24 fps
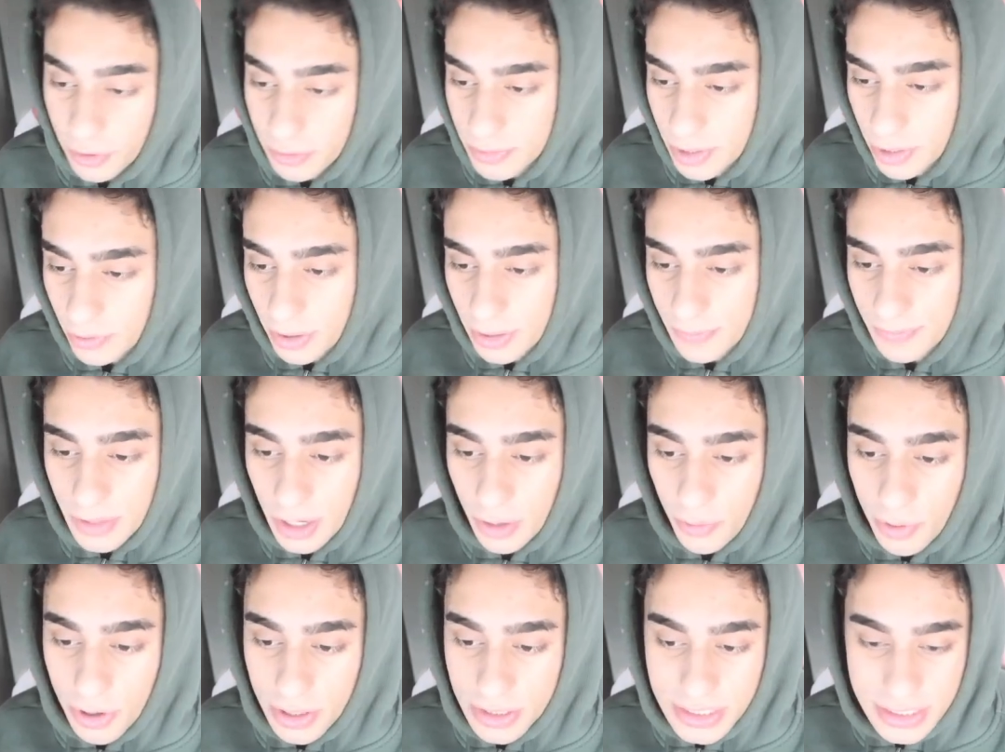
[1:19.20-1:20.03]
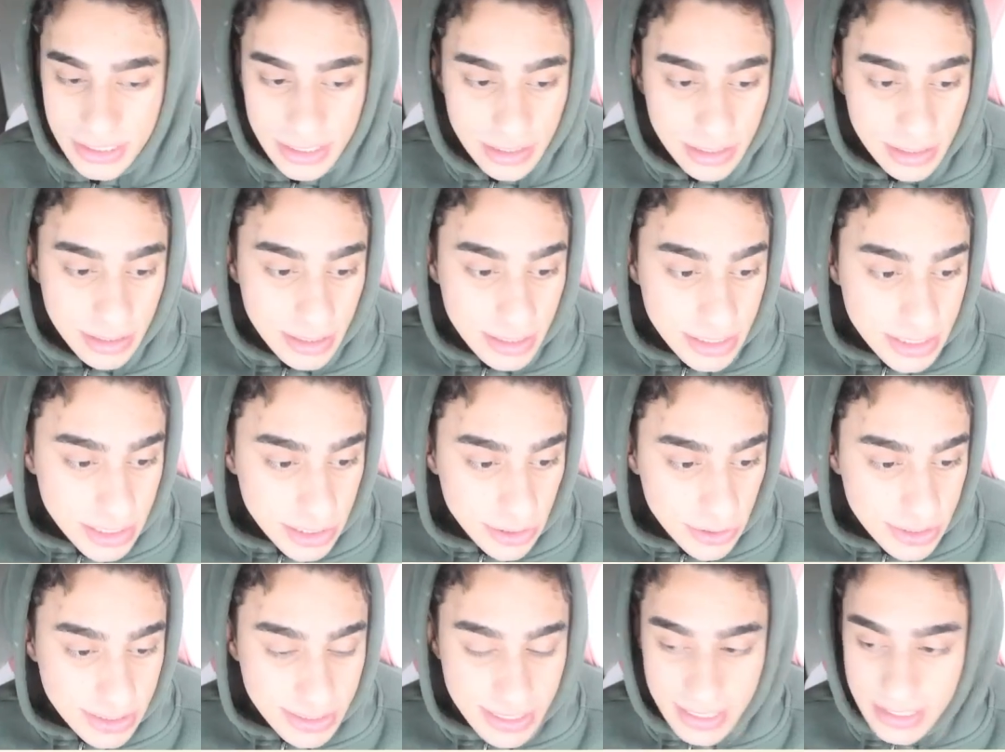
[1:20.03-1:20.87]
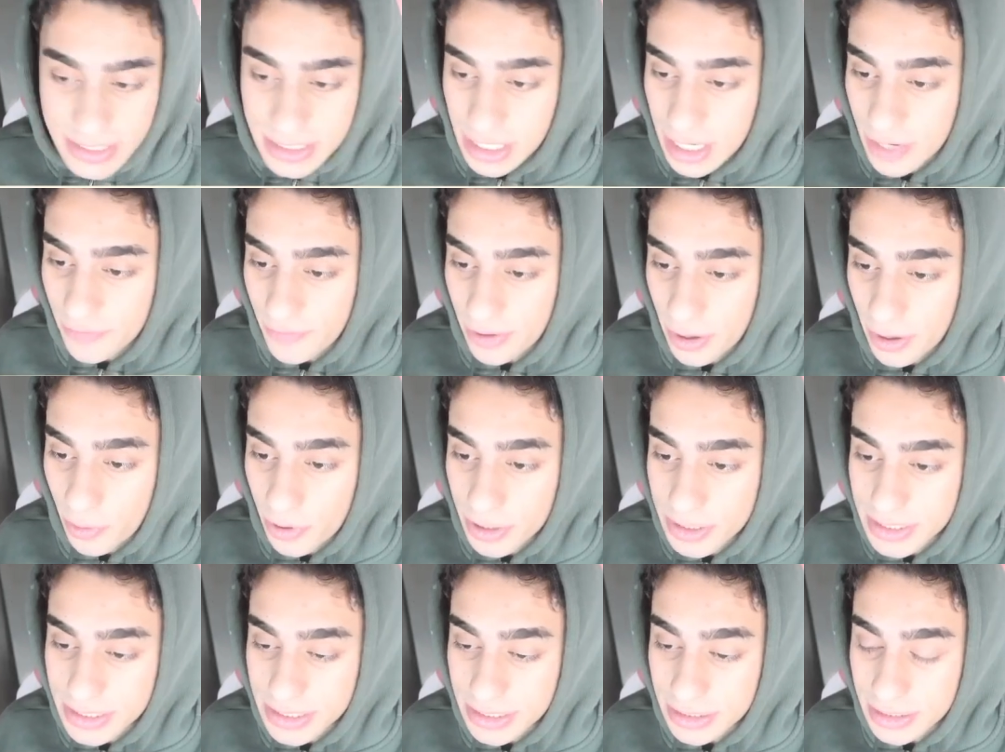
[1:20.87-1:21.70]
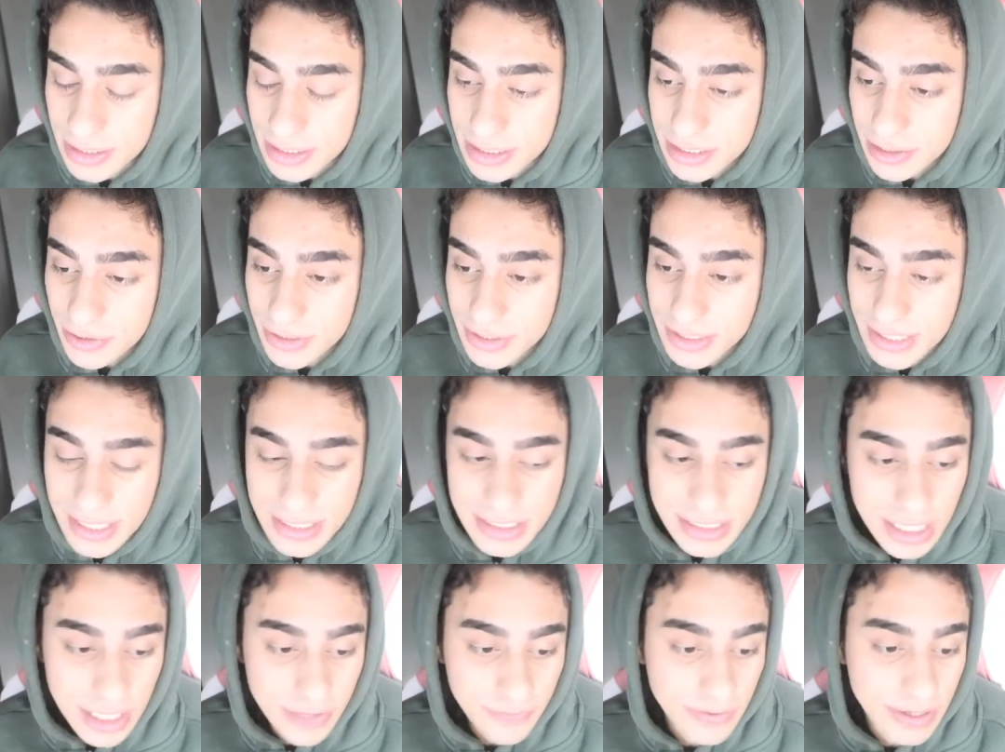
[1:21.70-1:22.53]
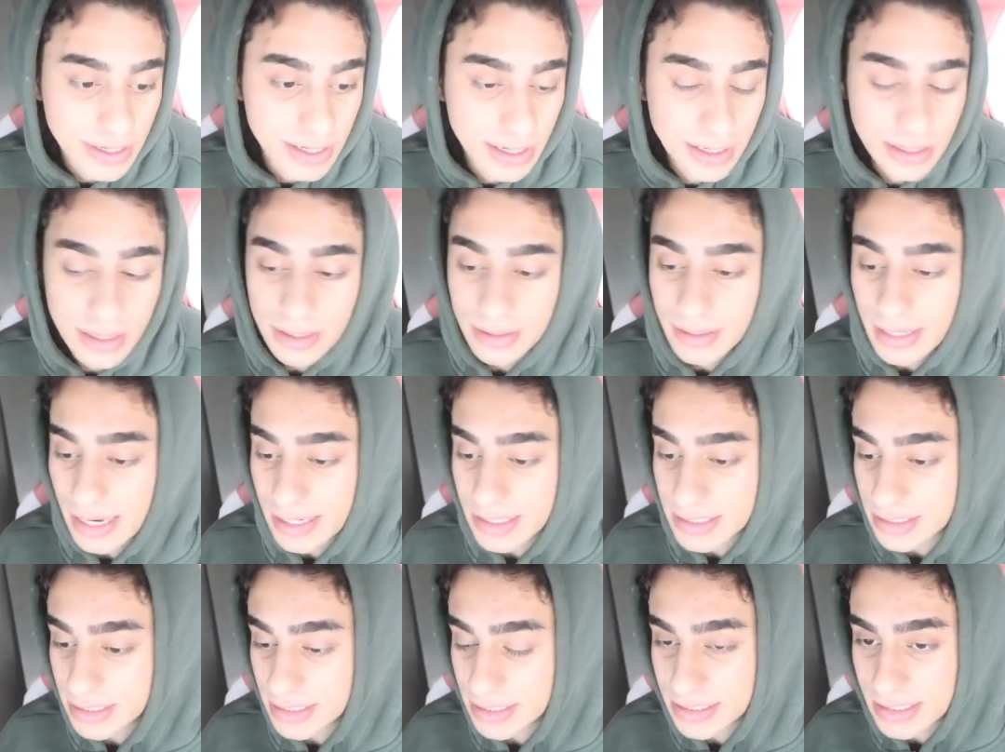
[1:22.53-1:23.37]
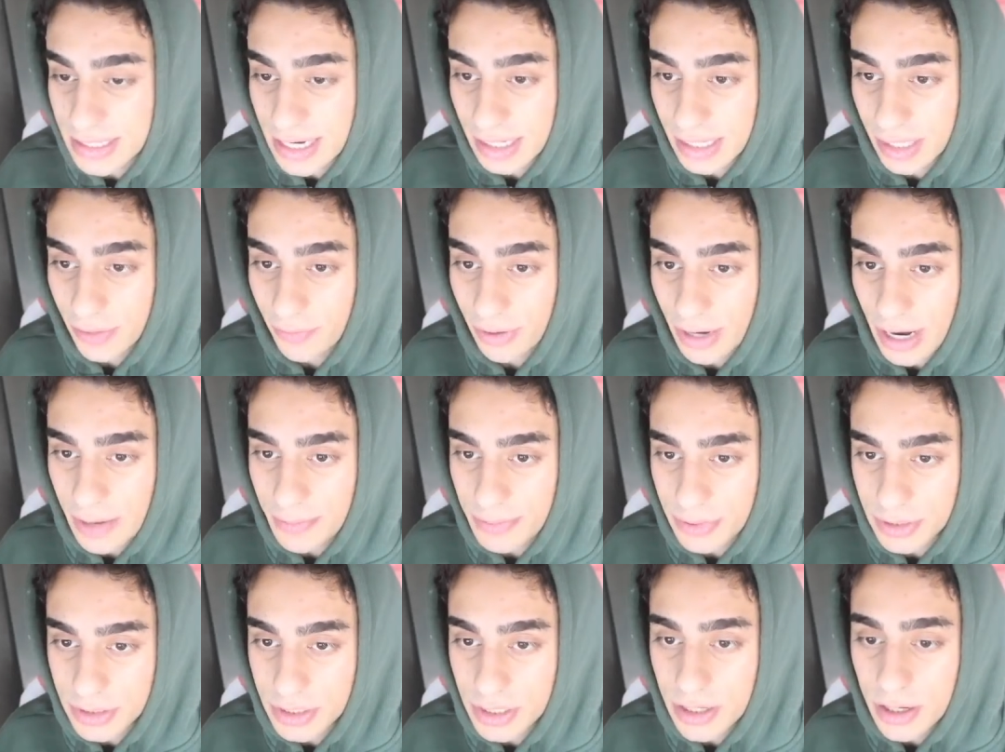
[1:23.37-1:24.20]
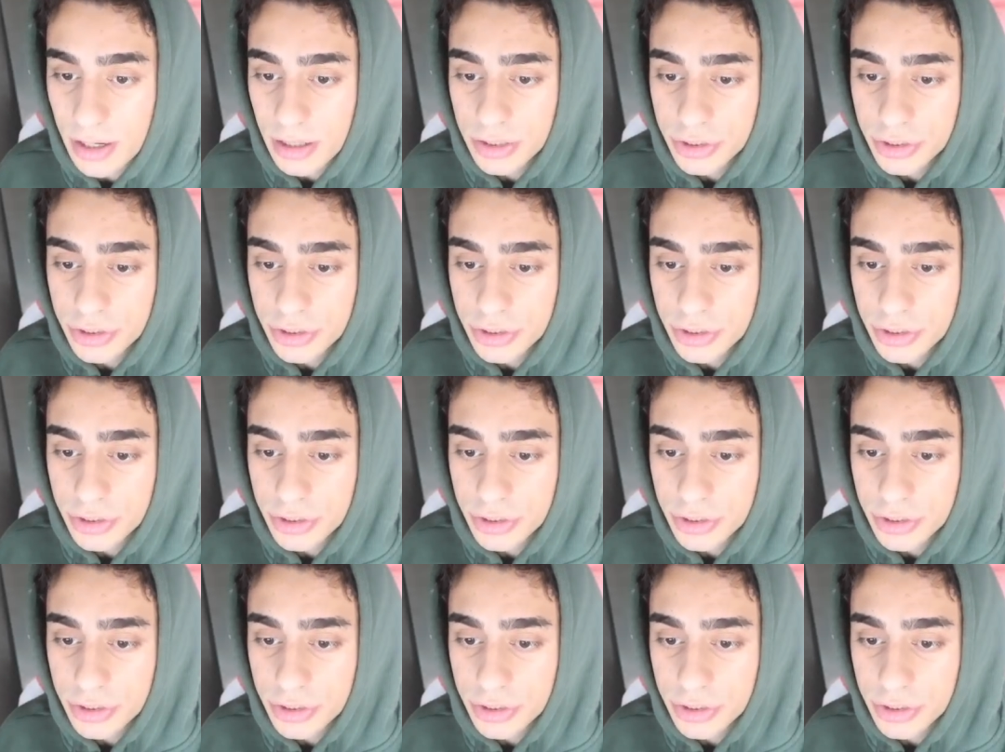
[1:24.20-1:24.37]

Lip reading: that, right? I wanted to see this low stay safe, and I wanted to see this low stay safe, and that is exactly what happened.